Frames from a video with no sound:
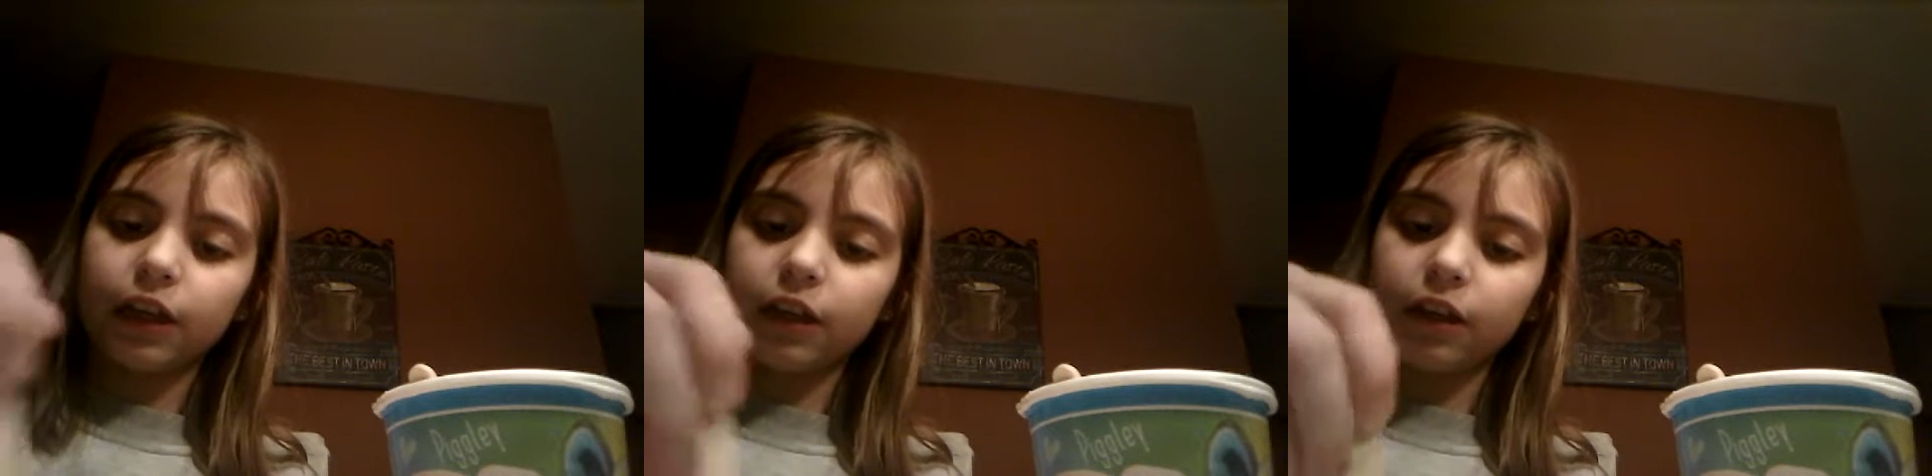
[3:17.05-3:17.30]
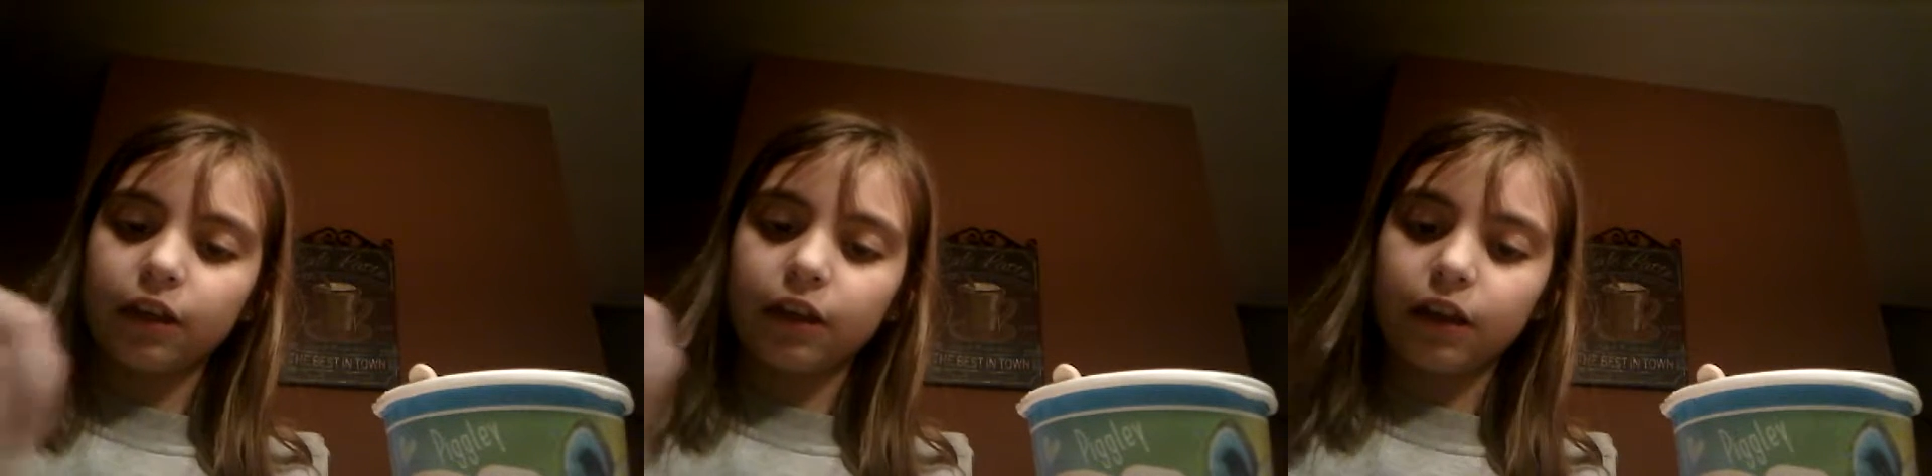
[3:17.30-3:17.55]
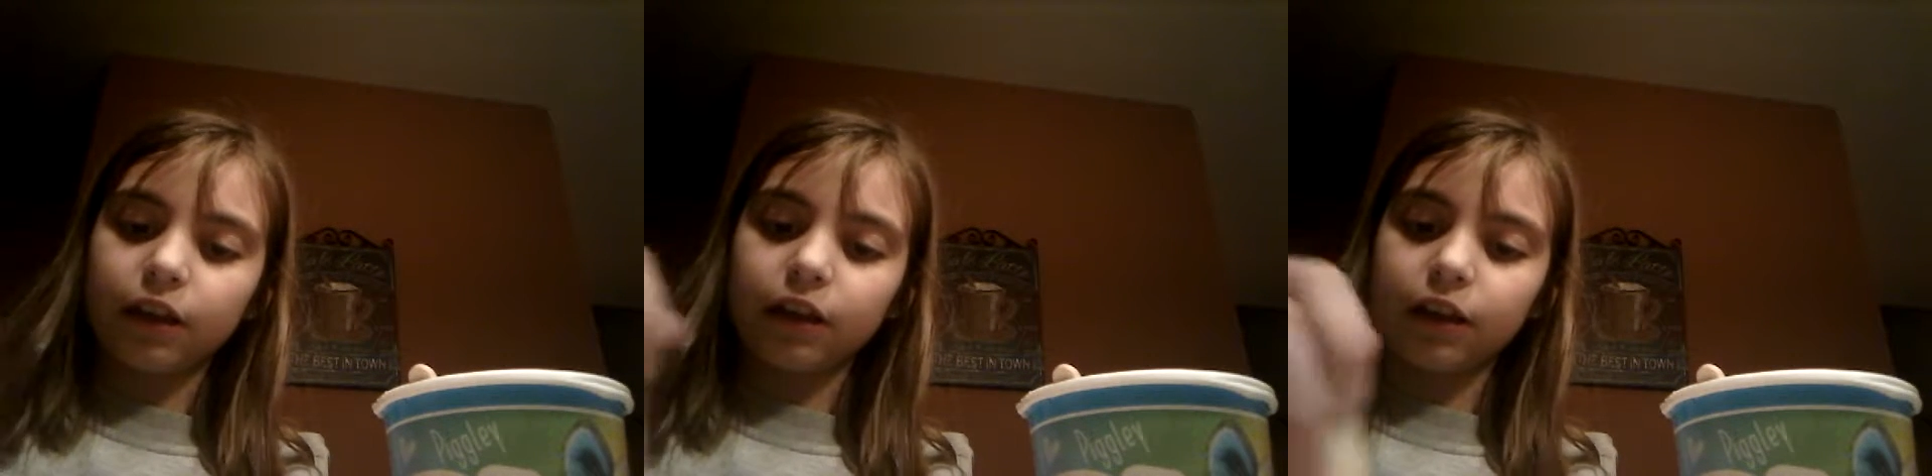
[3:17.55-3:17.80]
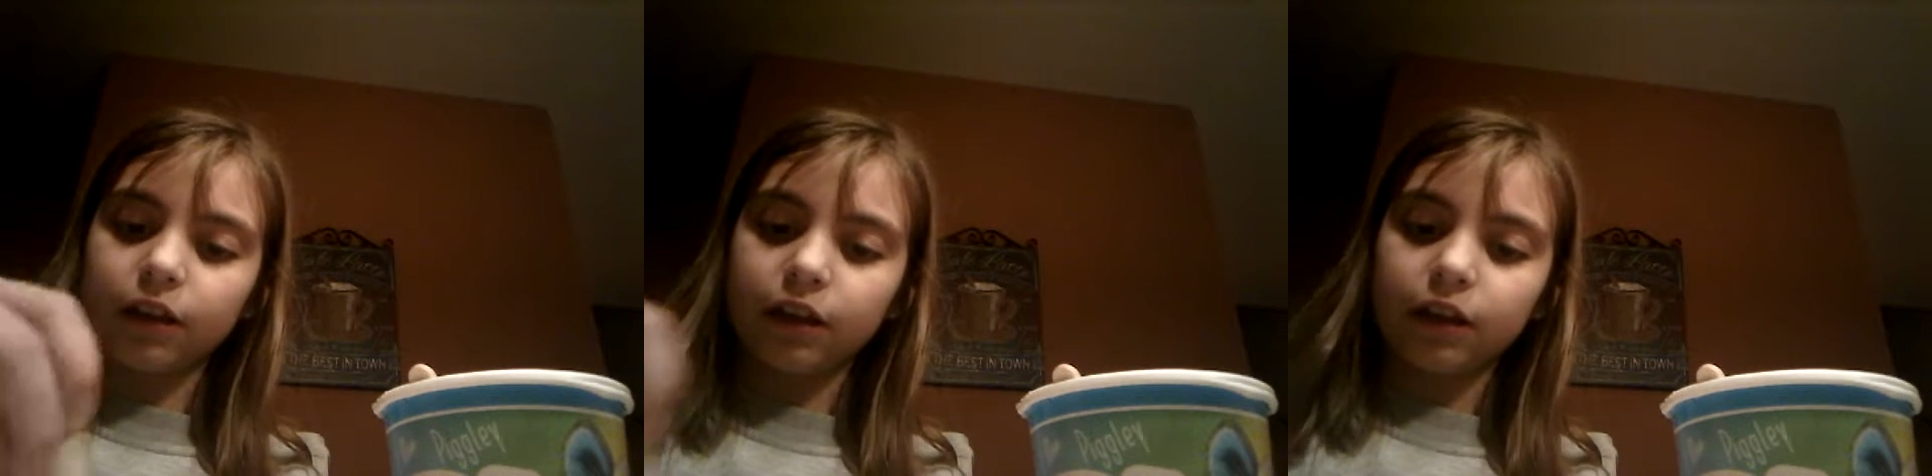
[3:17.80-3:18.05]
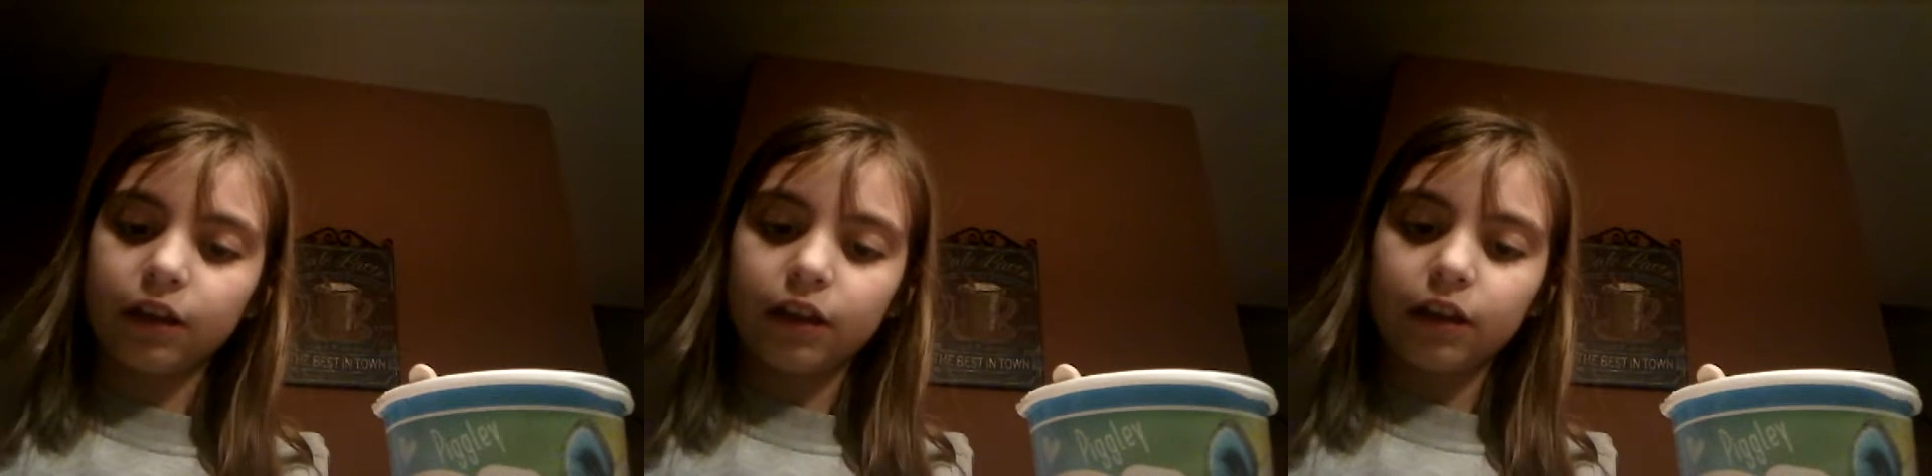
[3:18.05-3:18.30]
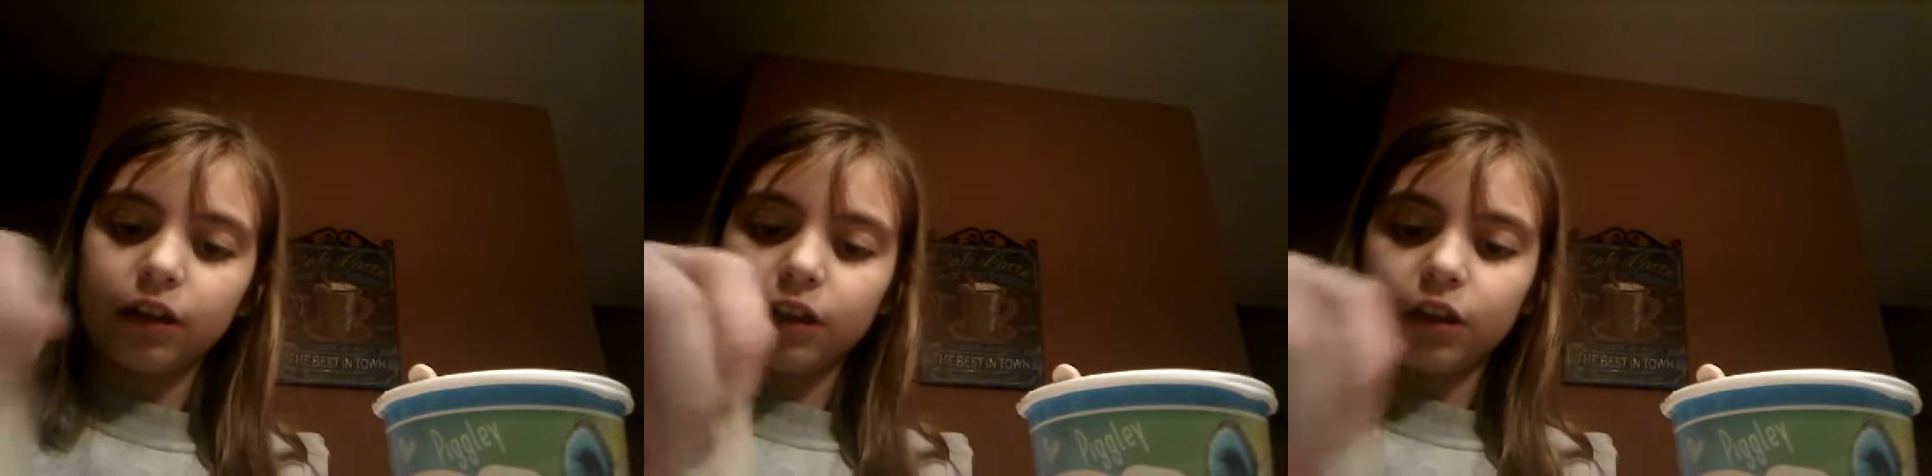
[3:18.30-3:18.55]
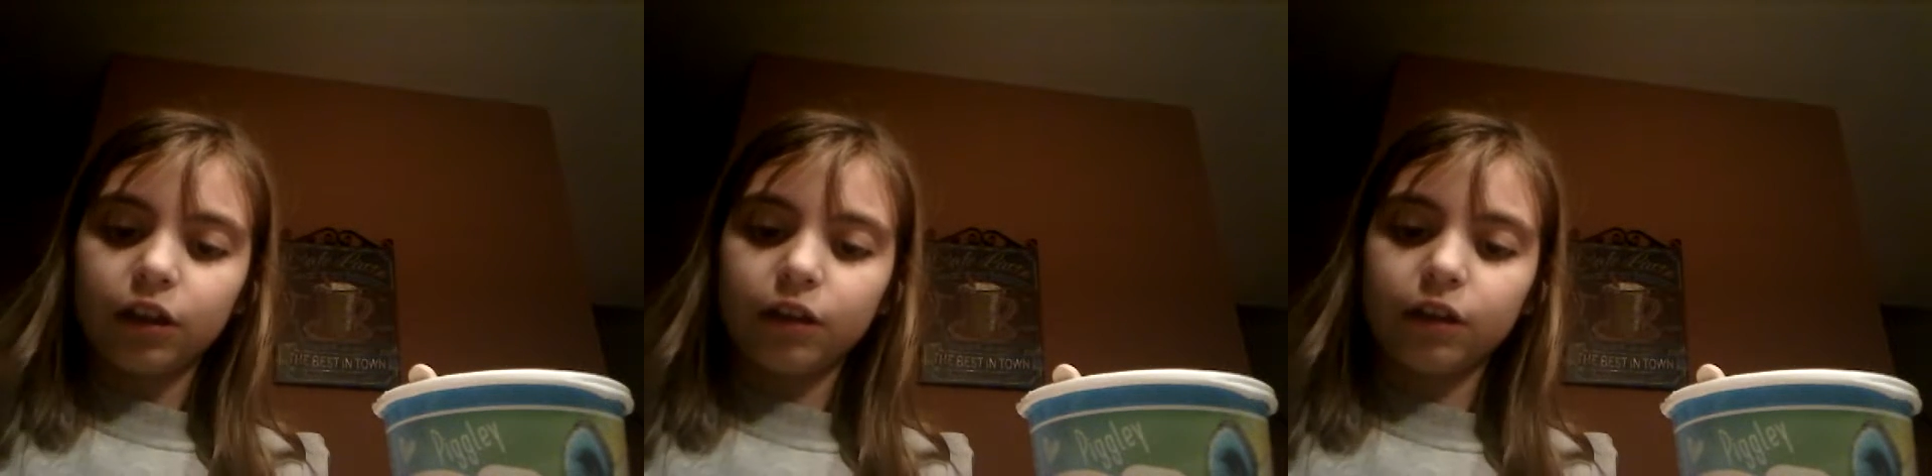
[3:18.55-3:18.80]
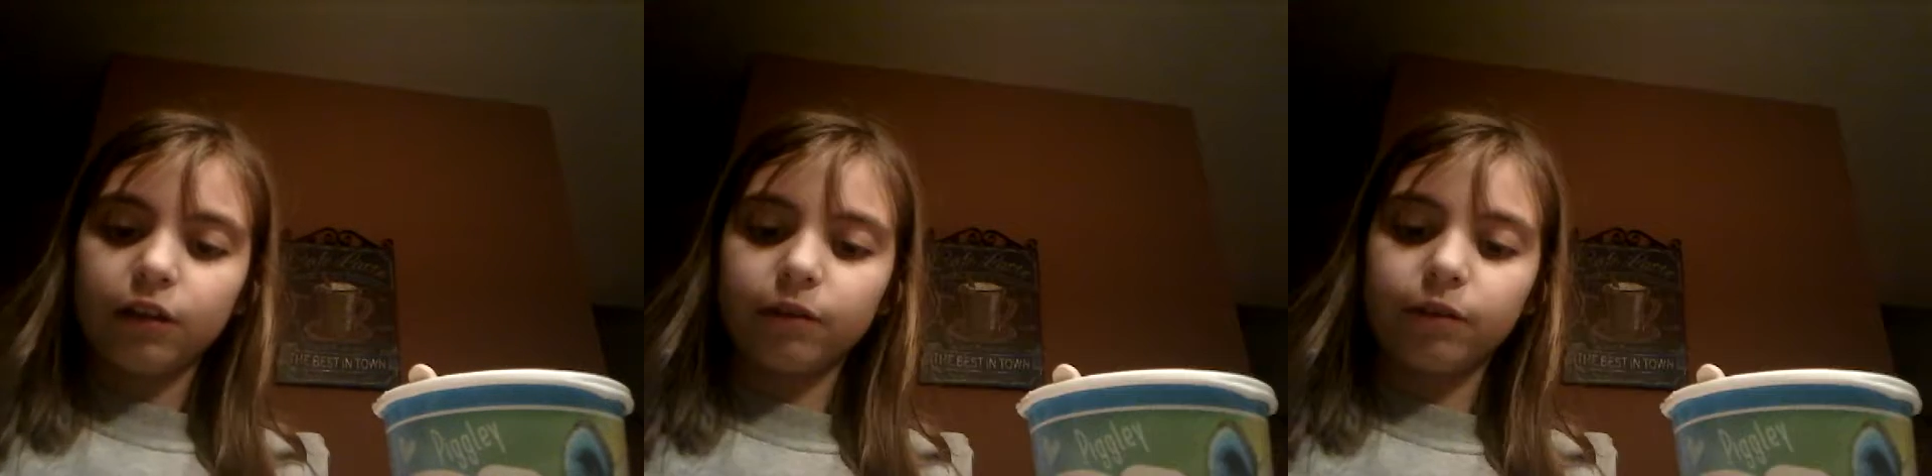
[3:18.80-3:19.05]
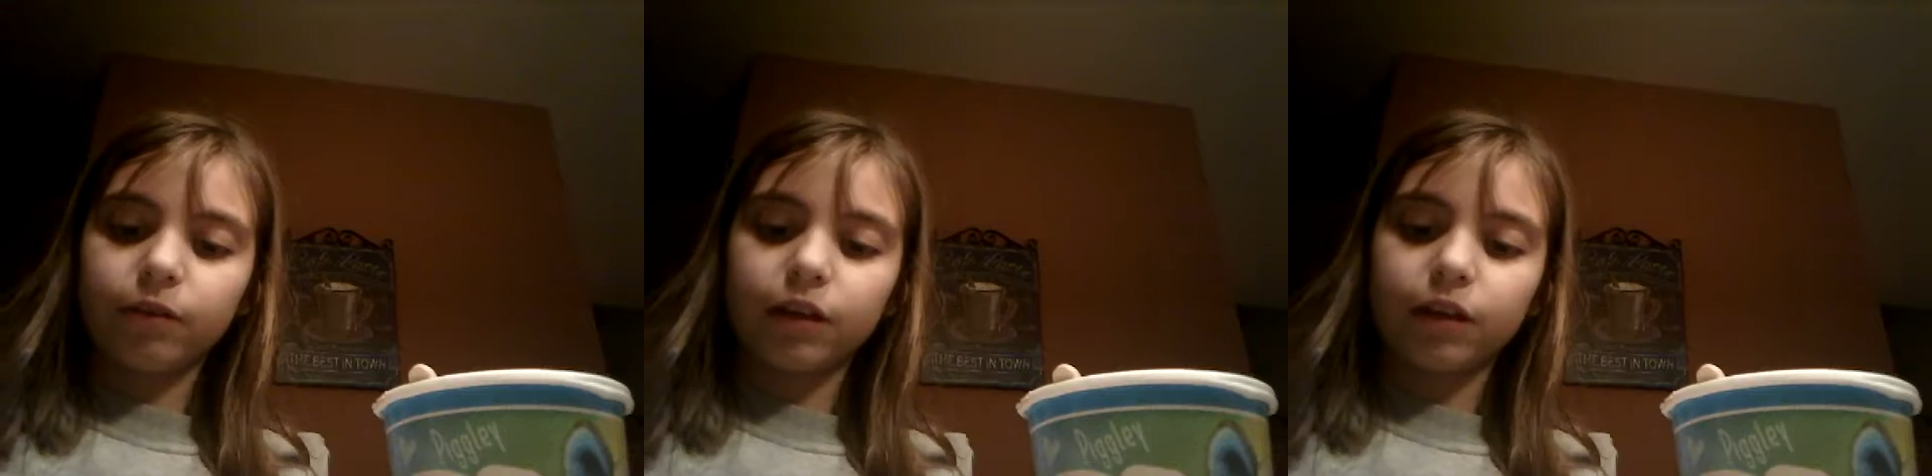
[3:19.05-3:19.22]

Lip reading: then you